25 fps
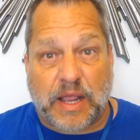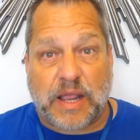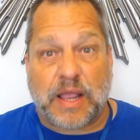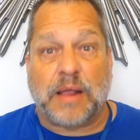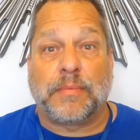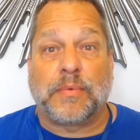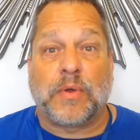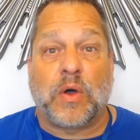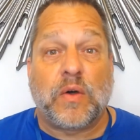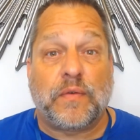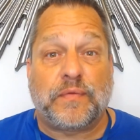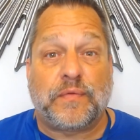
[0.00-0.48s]
and
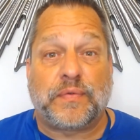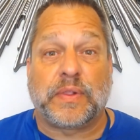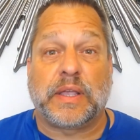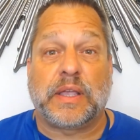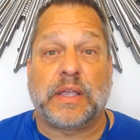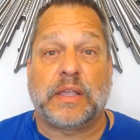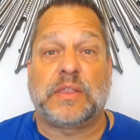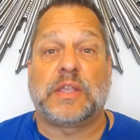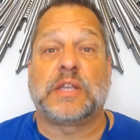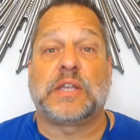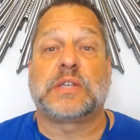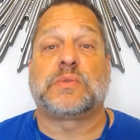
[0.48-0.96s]
hopefully
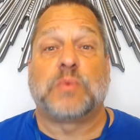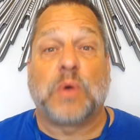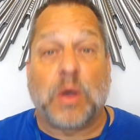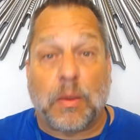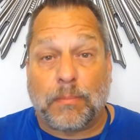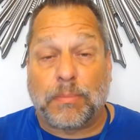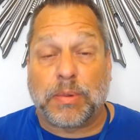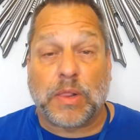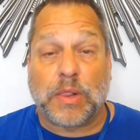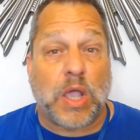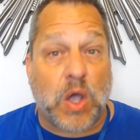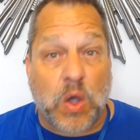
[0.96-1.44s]
this will
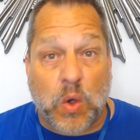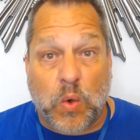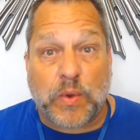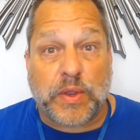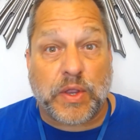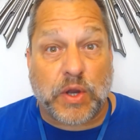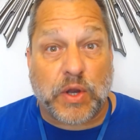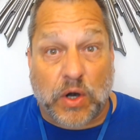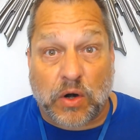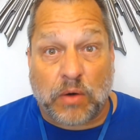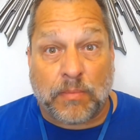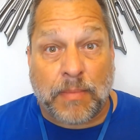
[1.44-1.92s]
blow
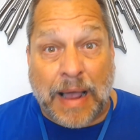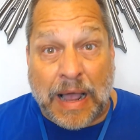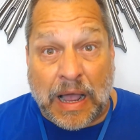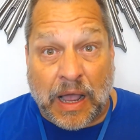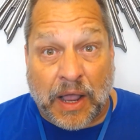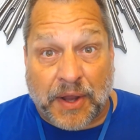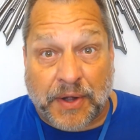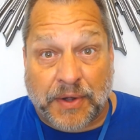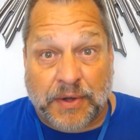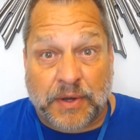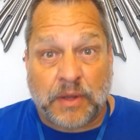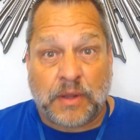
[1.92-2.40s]
your
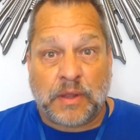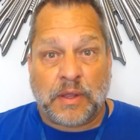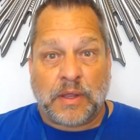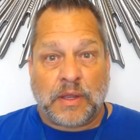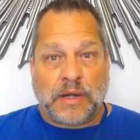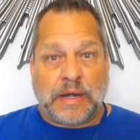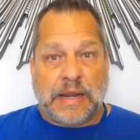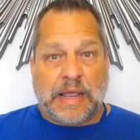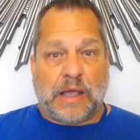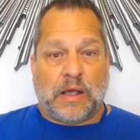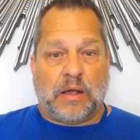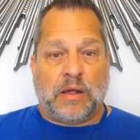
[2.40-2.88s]
mind.
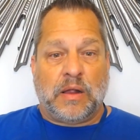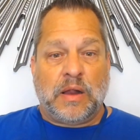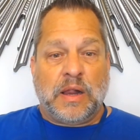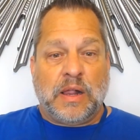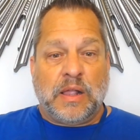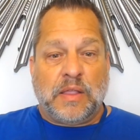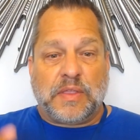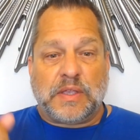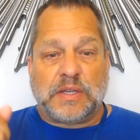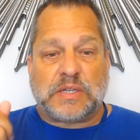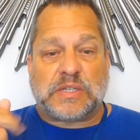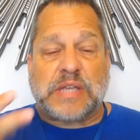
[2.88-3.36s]
Now,
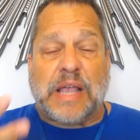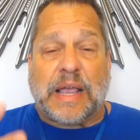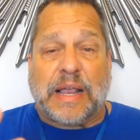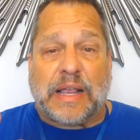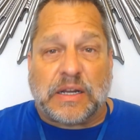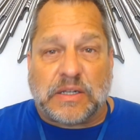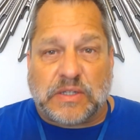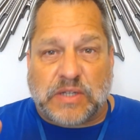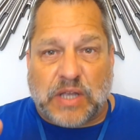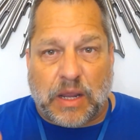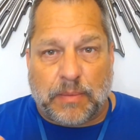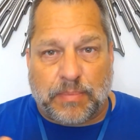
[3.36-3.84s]
the second
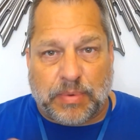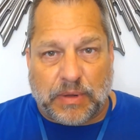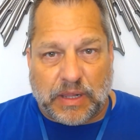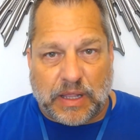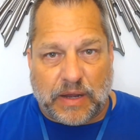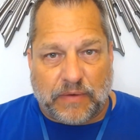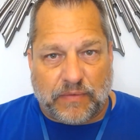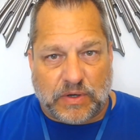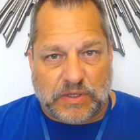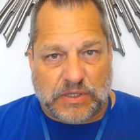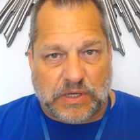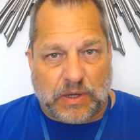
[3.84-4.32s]
type of
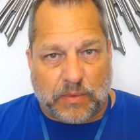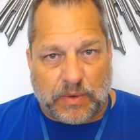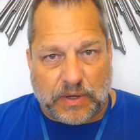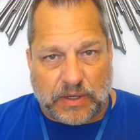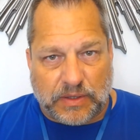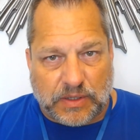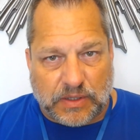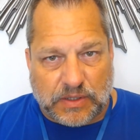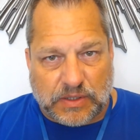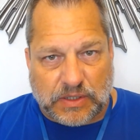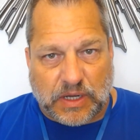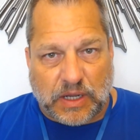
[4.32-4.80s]
leverage I want to
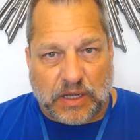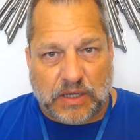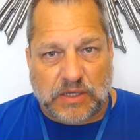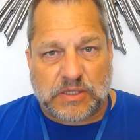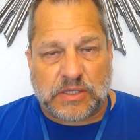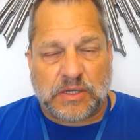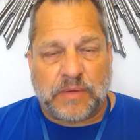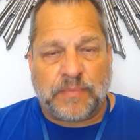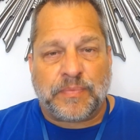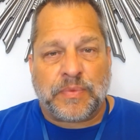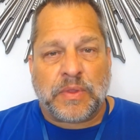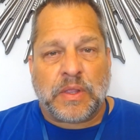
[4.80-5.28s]
discuss
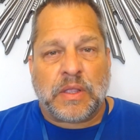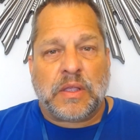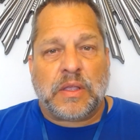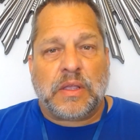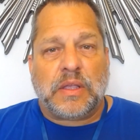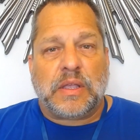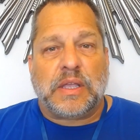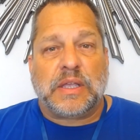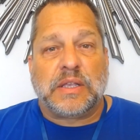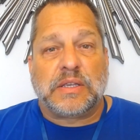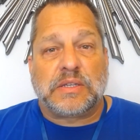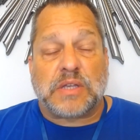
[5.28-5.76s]

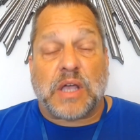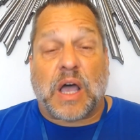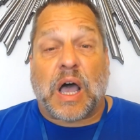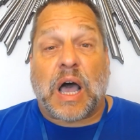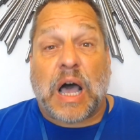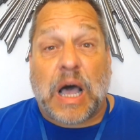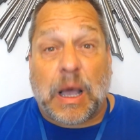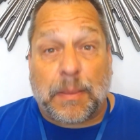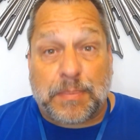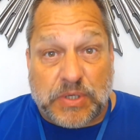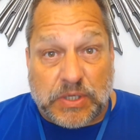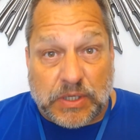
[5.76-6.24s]
is
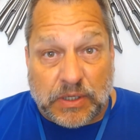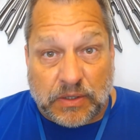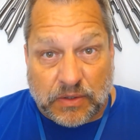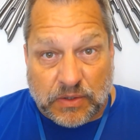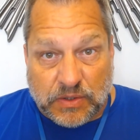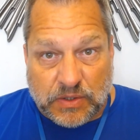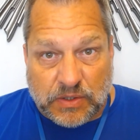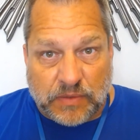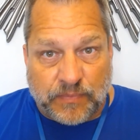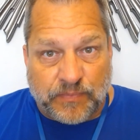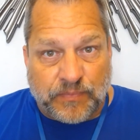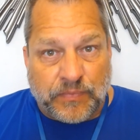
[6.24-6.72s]

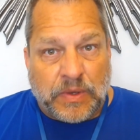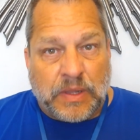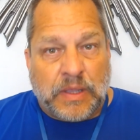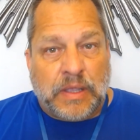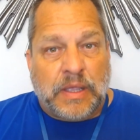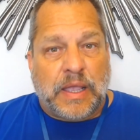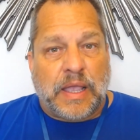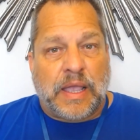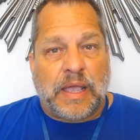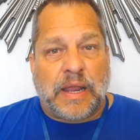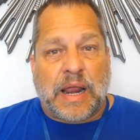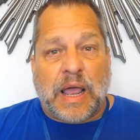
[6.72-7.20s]
options.
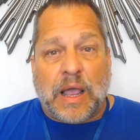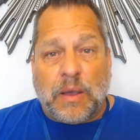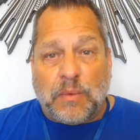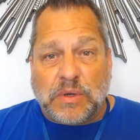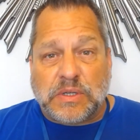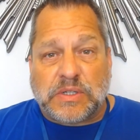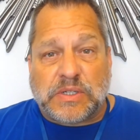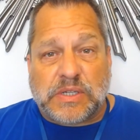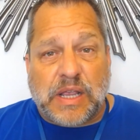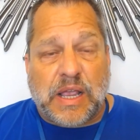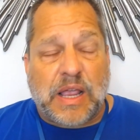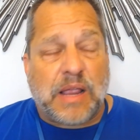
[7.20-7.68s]
And I would
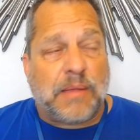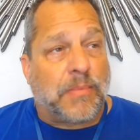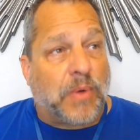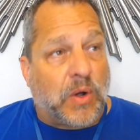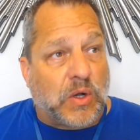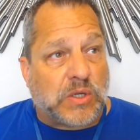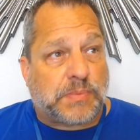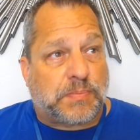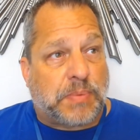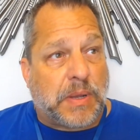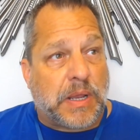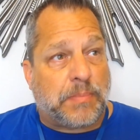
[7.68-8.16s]
say
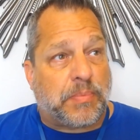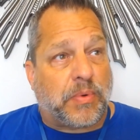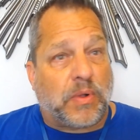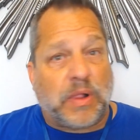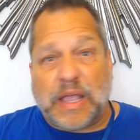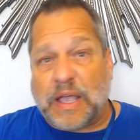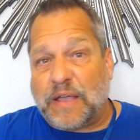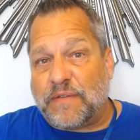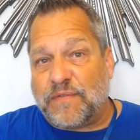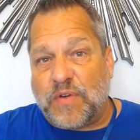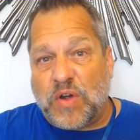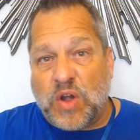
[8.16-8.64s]
most people
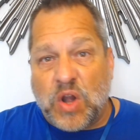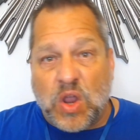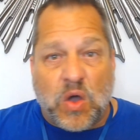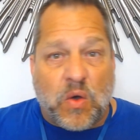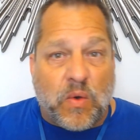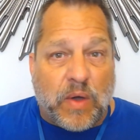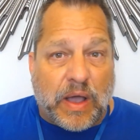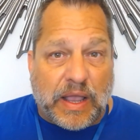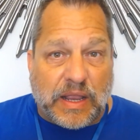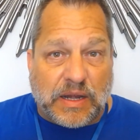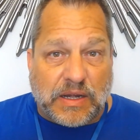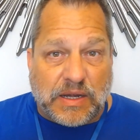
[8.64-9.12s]
have no
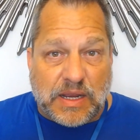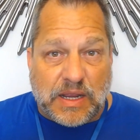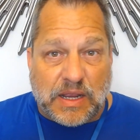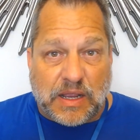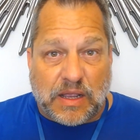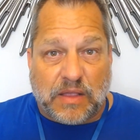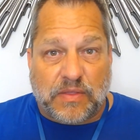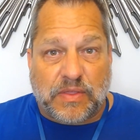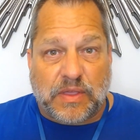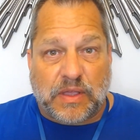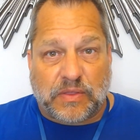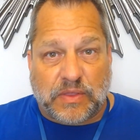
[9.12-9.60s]

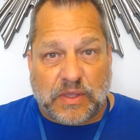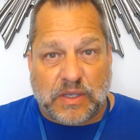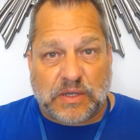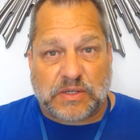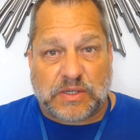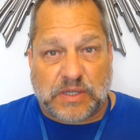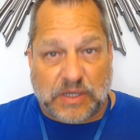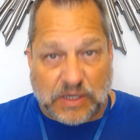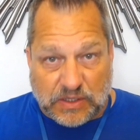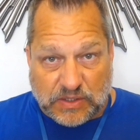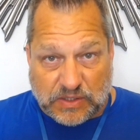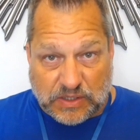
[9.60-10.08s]
idea that this
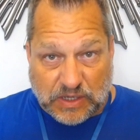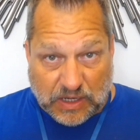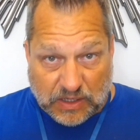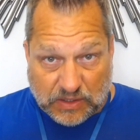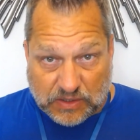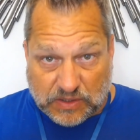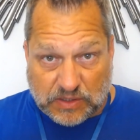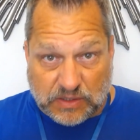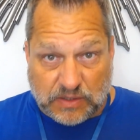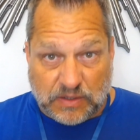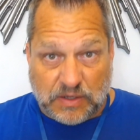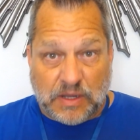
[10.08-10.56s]

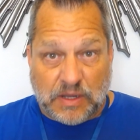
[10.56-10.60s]
exists.